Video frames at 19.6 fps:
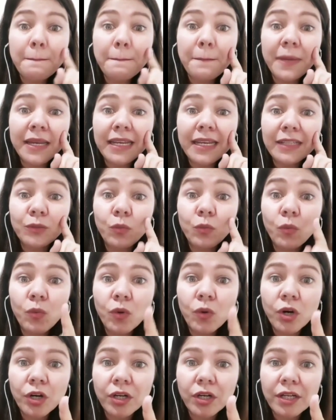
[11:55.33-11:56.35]
but it
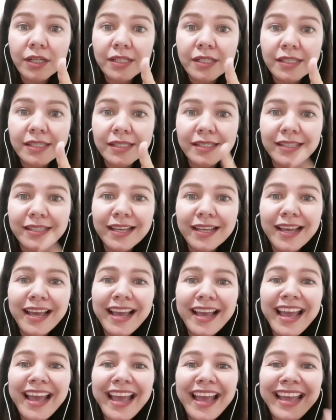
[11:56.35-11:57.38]
works.
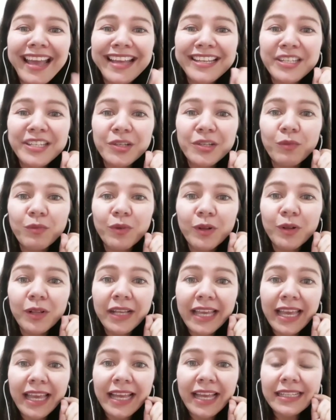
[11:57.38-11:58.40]
And you will
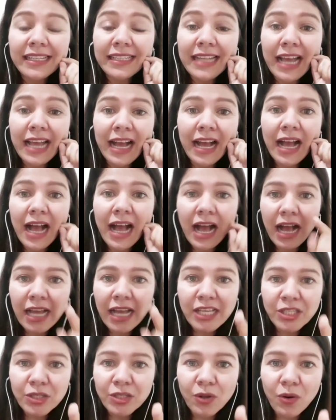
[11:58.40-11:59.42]
get a
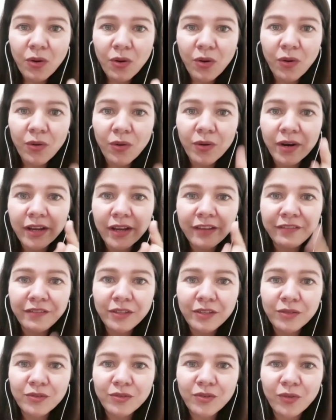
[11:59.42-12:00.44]
high score
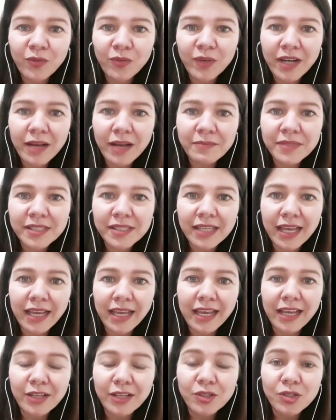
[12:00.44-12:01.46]
if you do what I'm
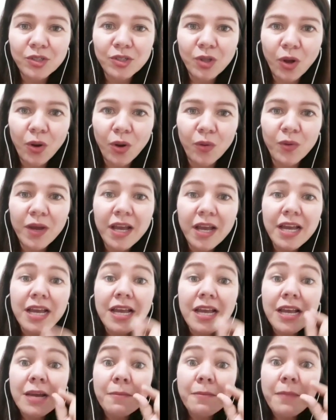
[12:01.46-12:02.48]
saying. So
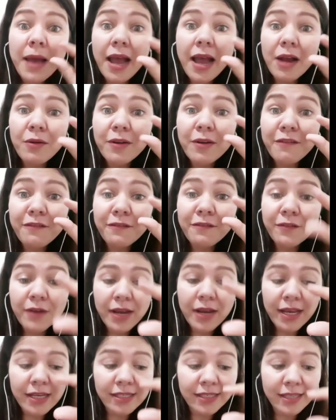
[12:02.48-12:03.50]

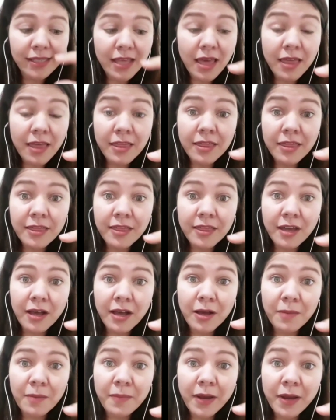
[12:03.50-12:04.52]
paraphrase
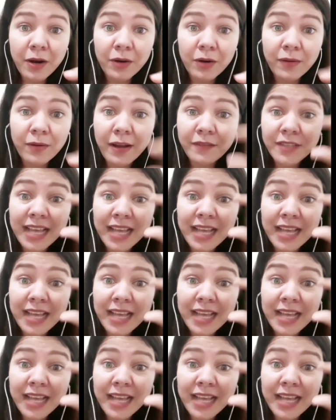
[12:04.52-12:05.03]
the paragraphs